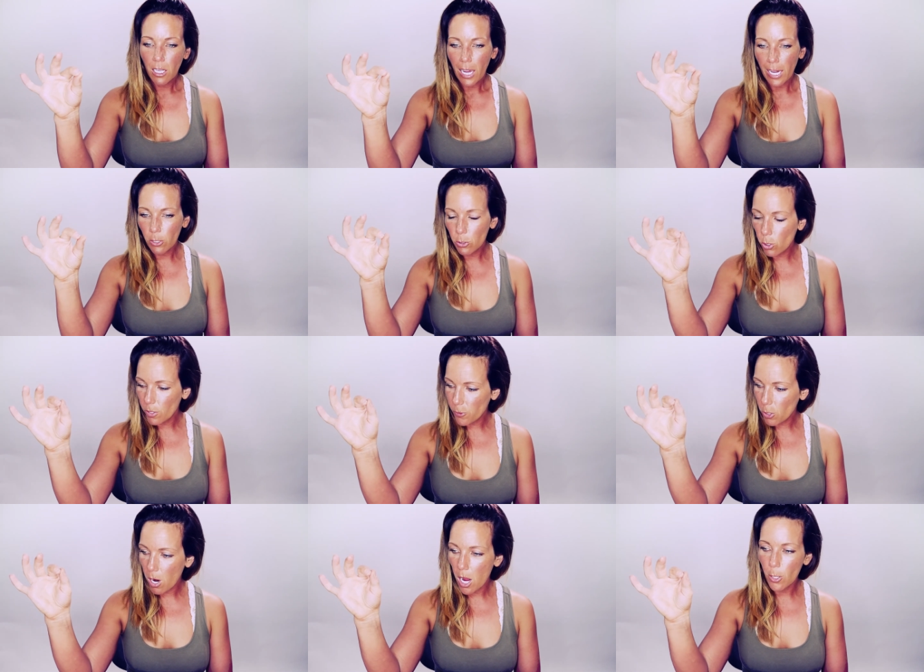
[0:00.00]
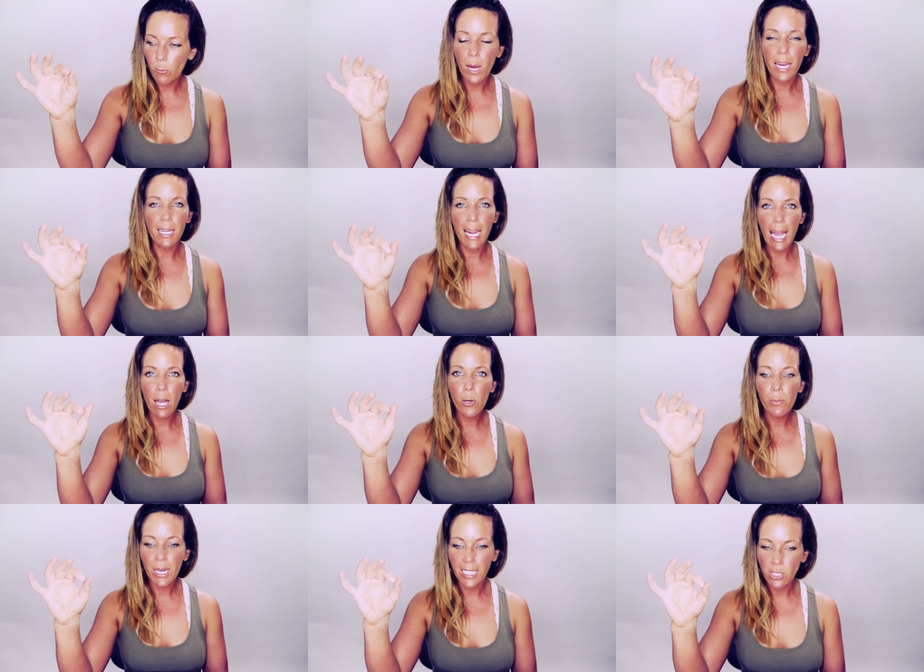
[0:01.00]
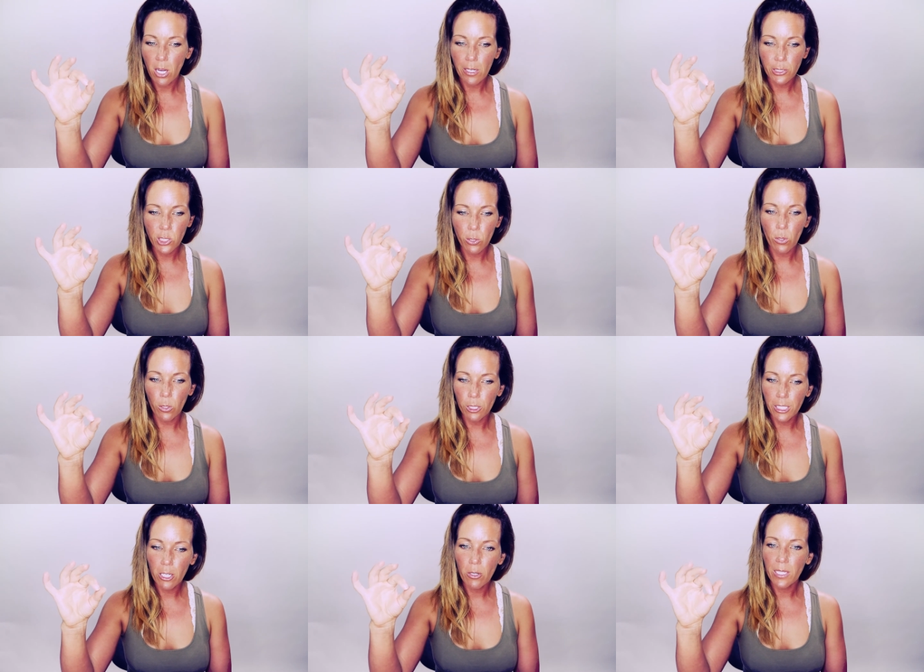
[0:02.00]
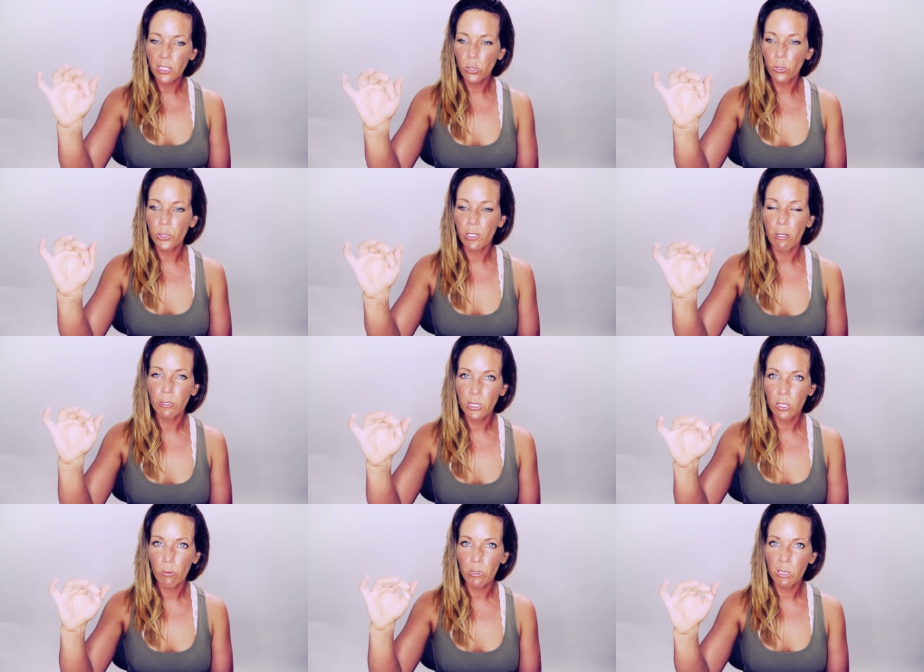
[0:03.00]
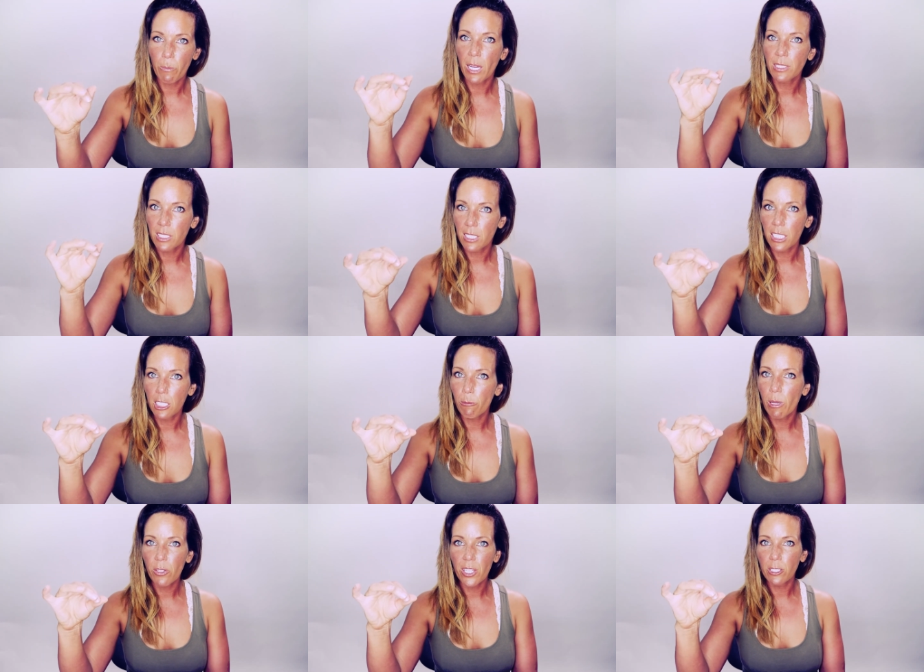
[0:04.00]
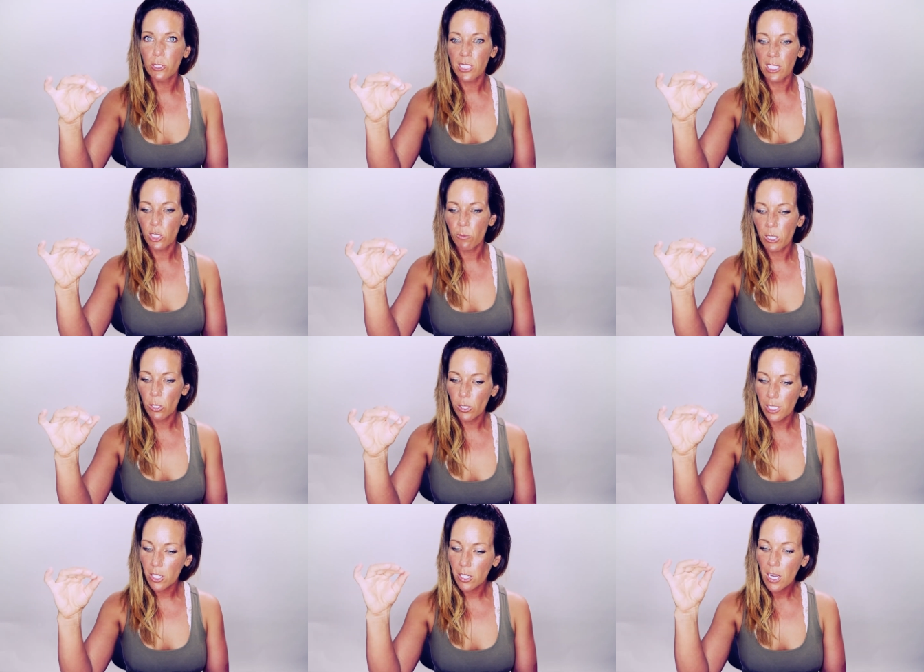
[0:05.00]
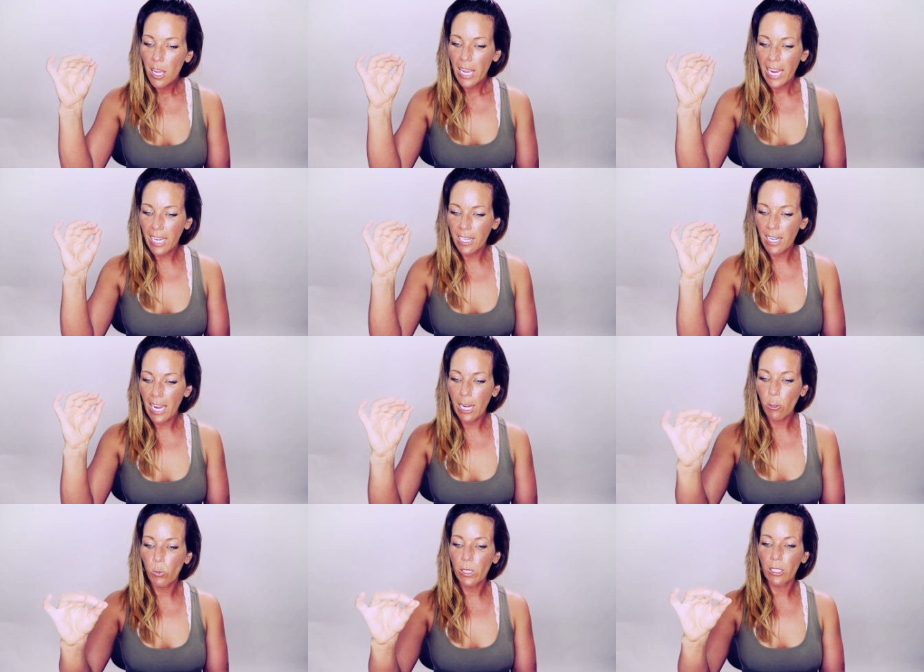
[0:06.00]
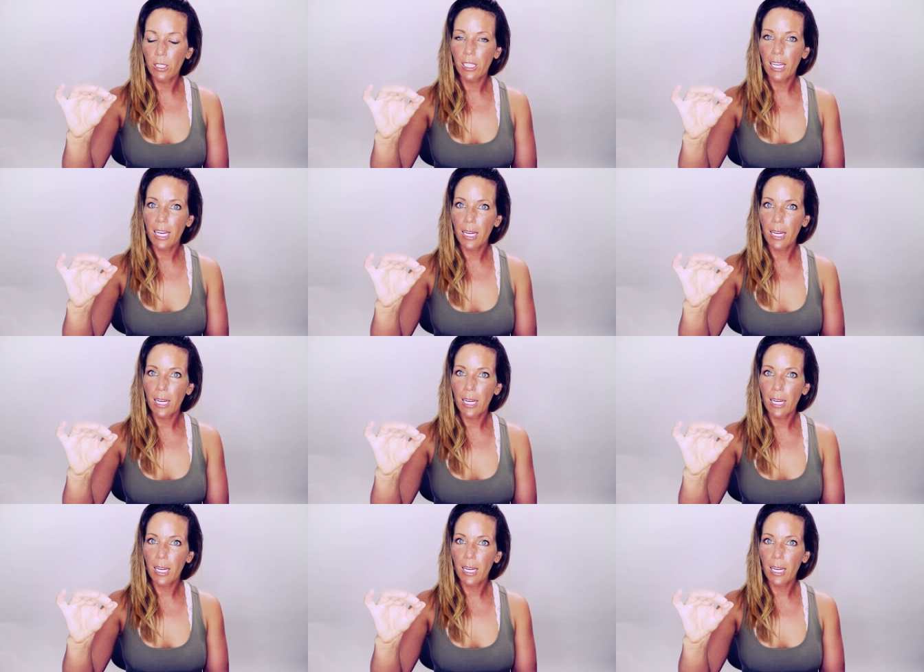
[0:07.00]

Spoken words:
I don't know if you're on right now, but I talked to you earlier, and I told you I was going to respond to the email that you sent to me earlier, and I will